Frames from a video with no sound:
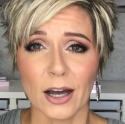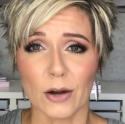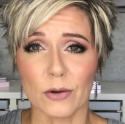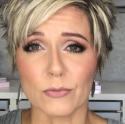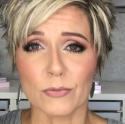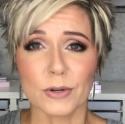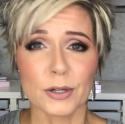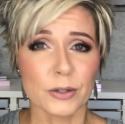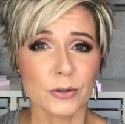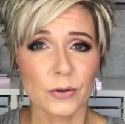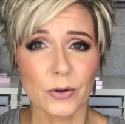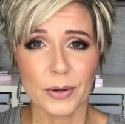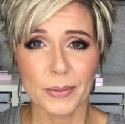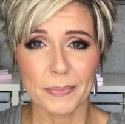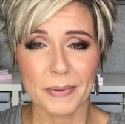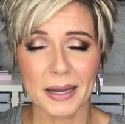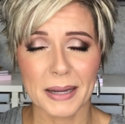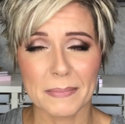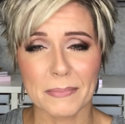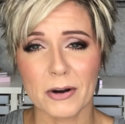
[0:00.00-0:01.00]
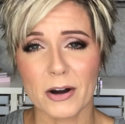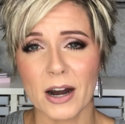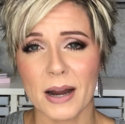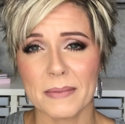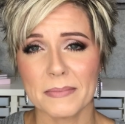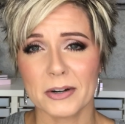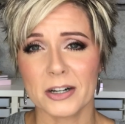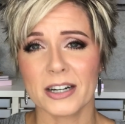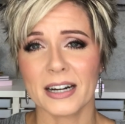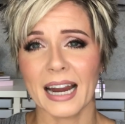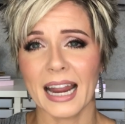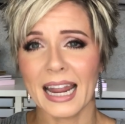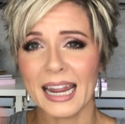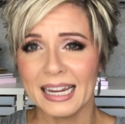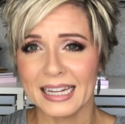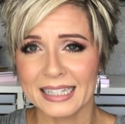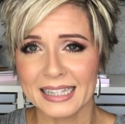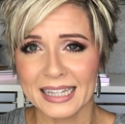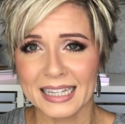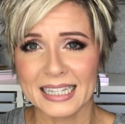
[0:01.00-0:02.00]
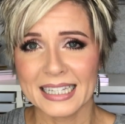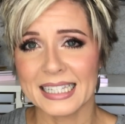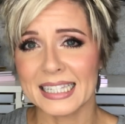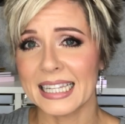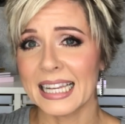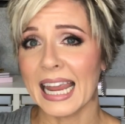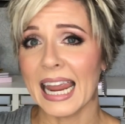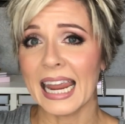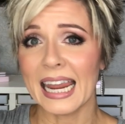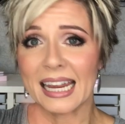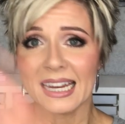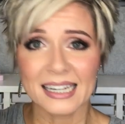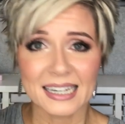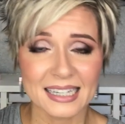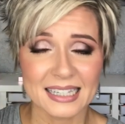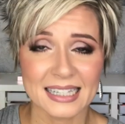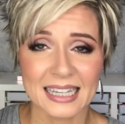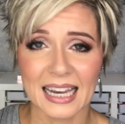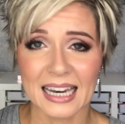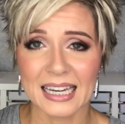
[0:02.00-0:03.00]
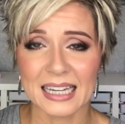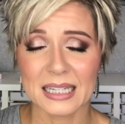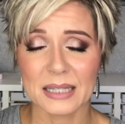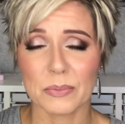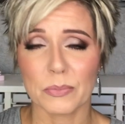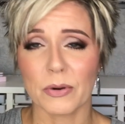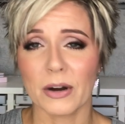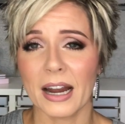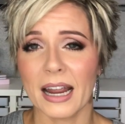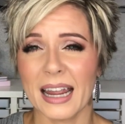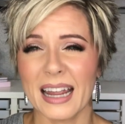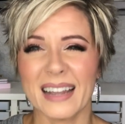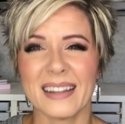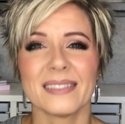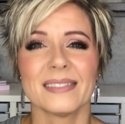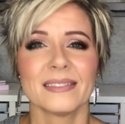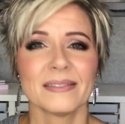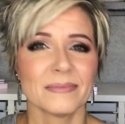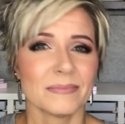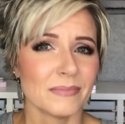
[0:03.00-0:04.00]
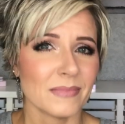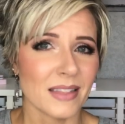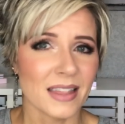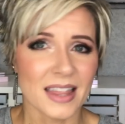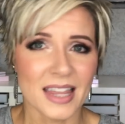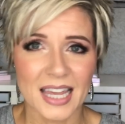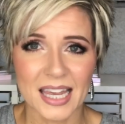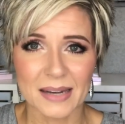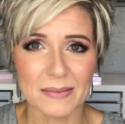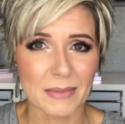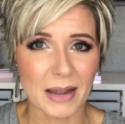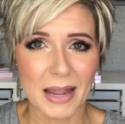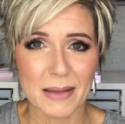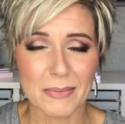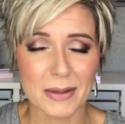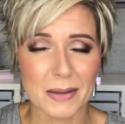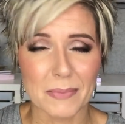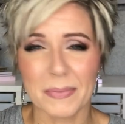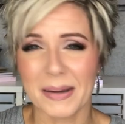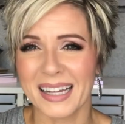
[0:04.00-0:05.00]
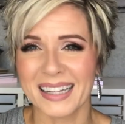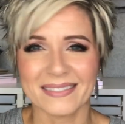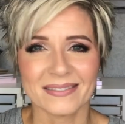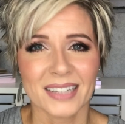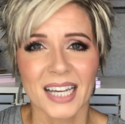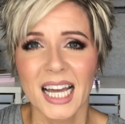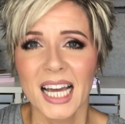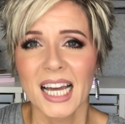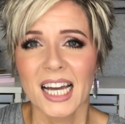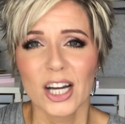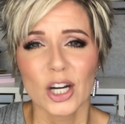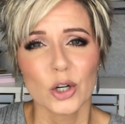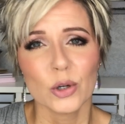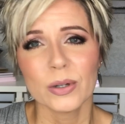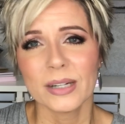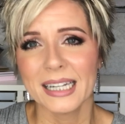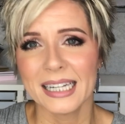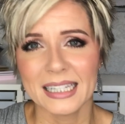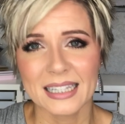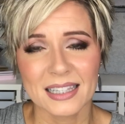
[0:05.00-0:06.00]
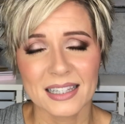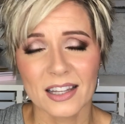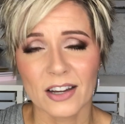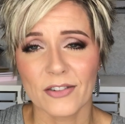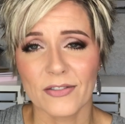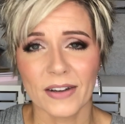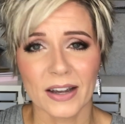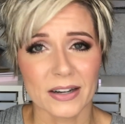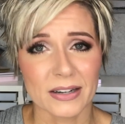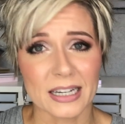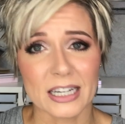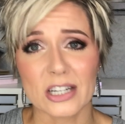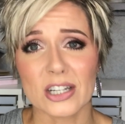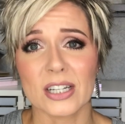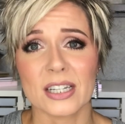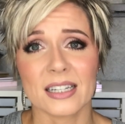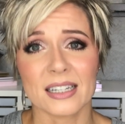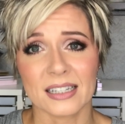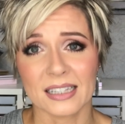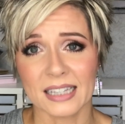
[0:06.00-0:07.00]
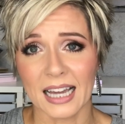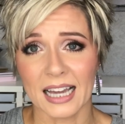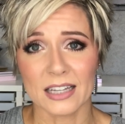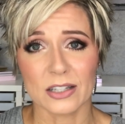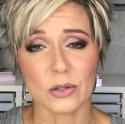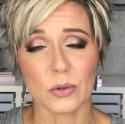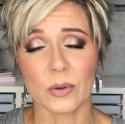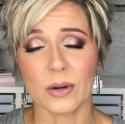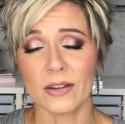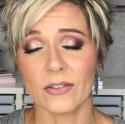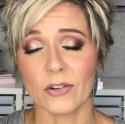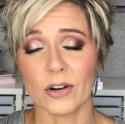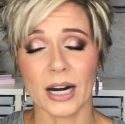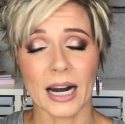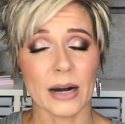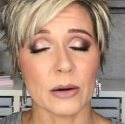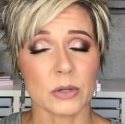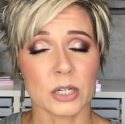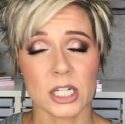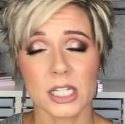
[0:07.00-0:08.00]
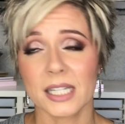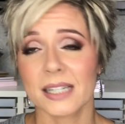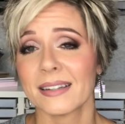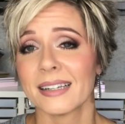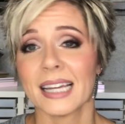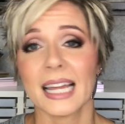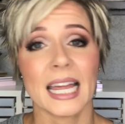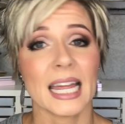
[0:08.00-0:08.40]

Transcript: a real gripping primer and this and a setting spray, then maybe, but who needs their foundation to last 24 hours?